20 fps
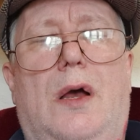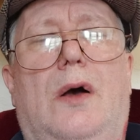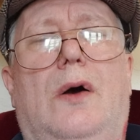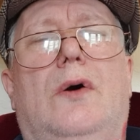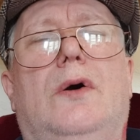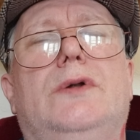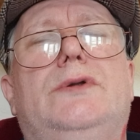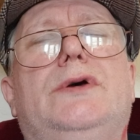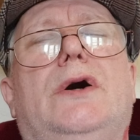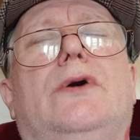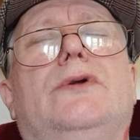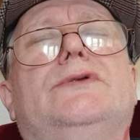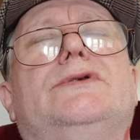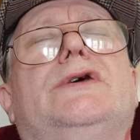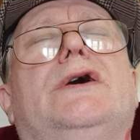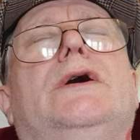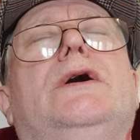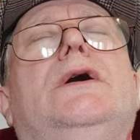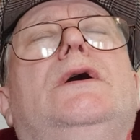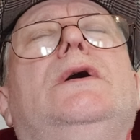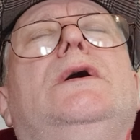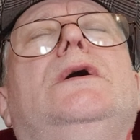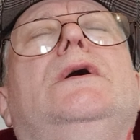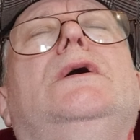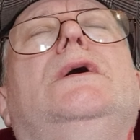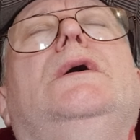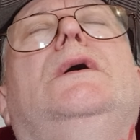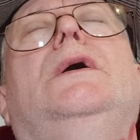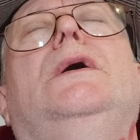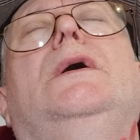oh, doctor.
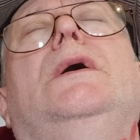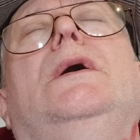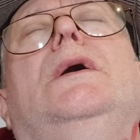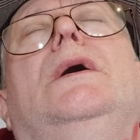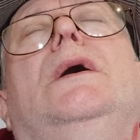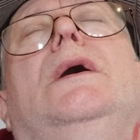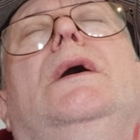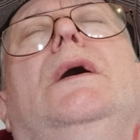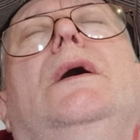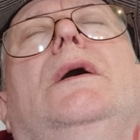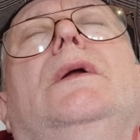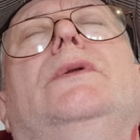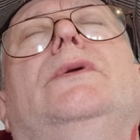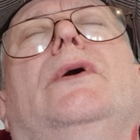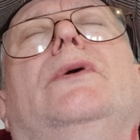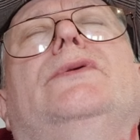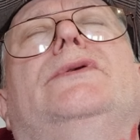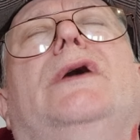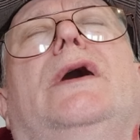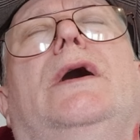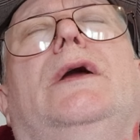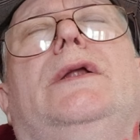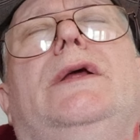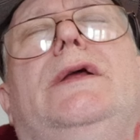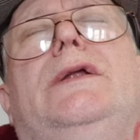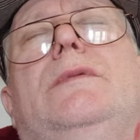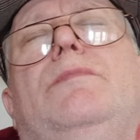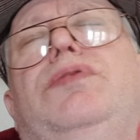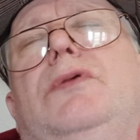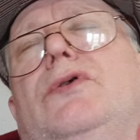Doctor, I
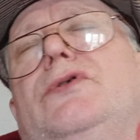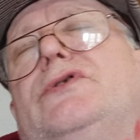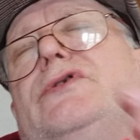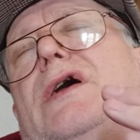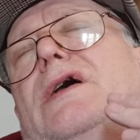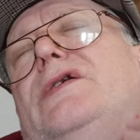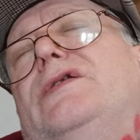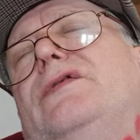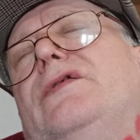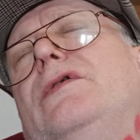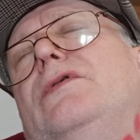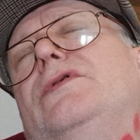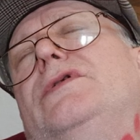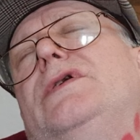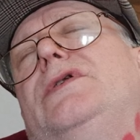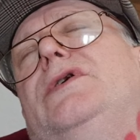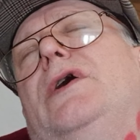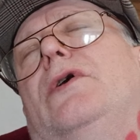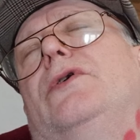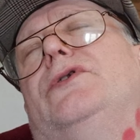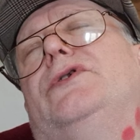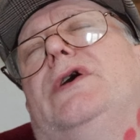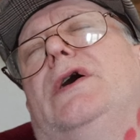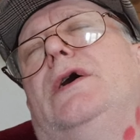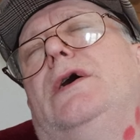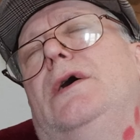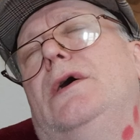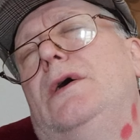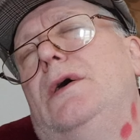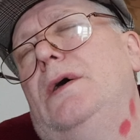need a blood transfusion, Doctor.
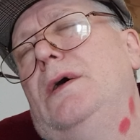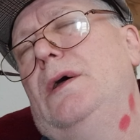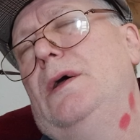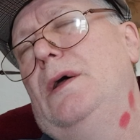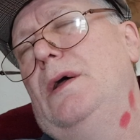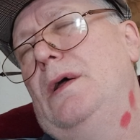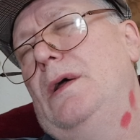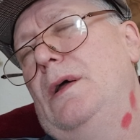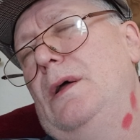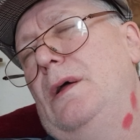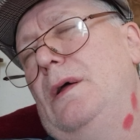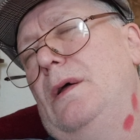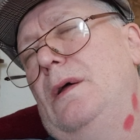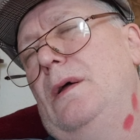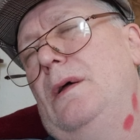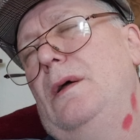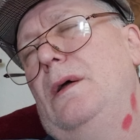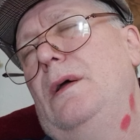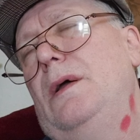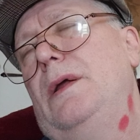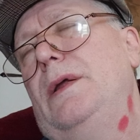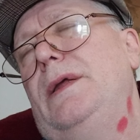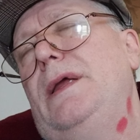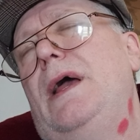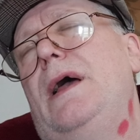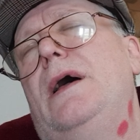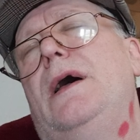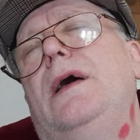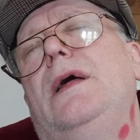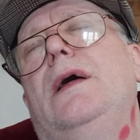
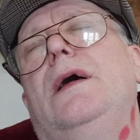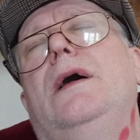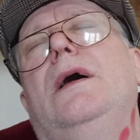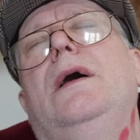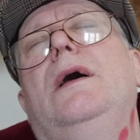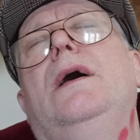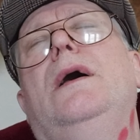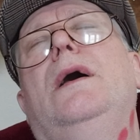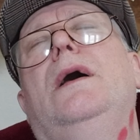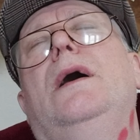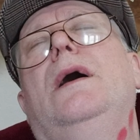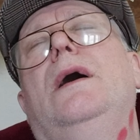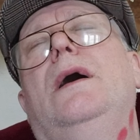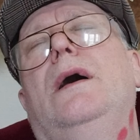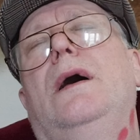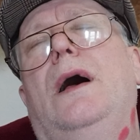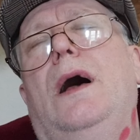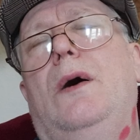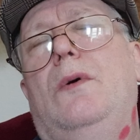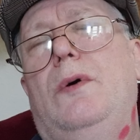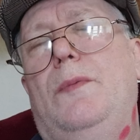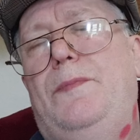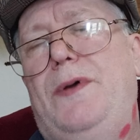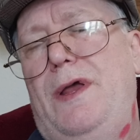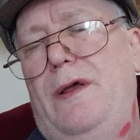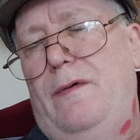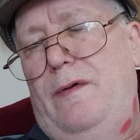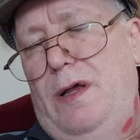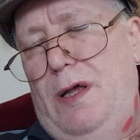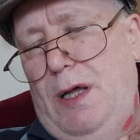Yeah, I was
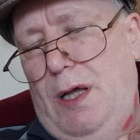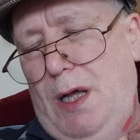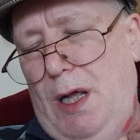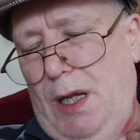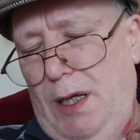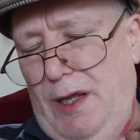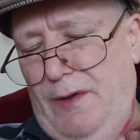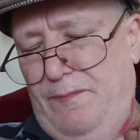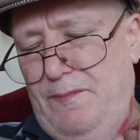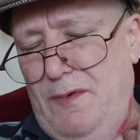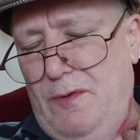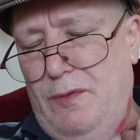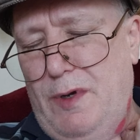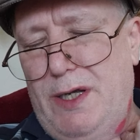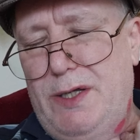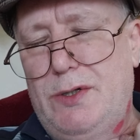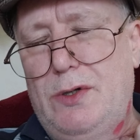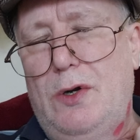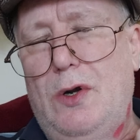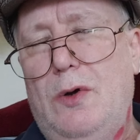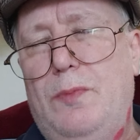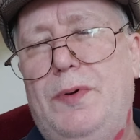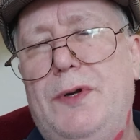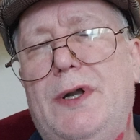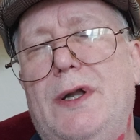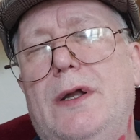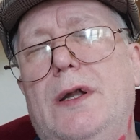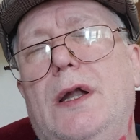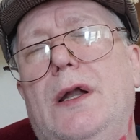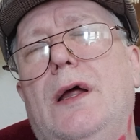bit. I left my window open
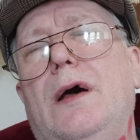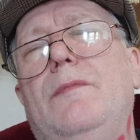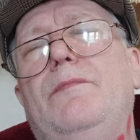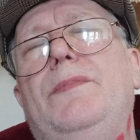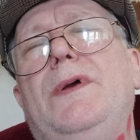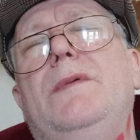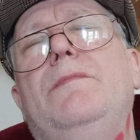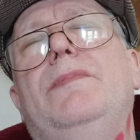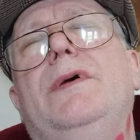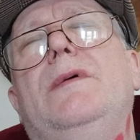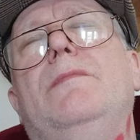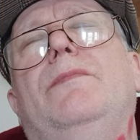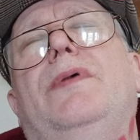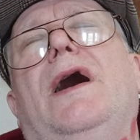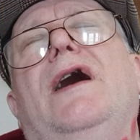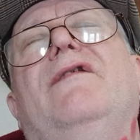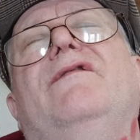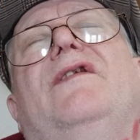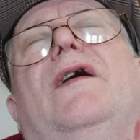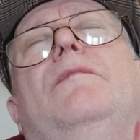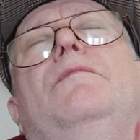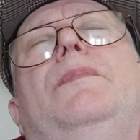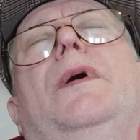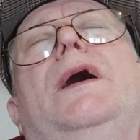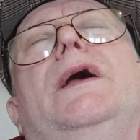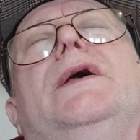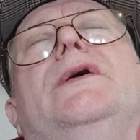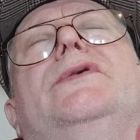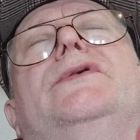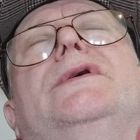and I've been bit by
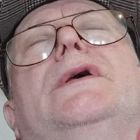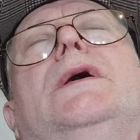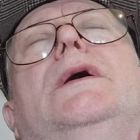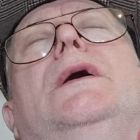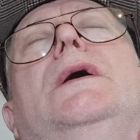vampires.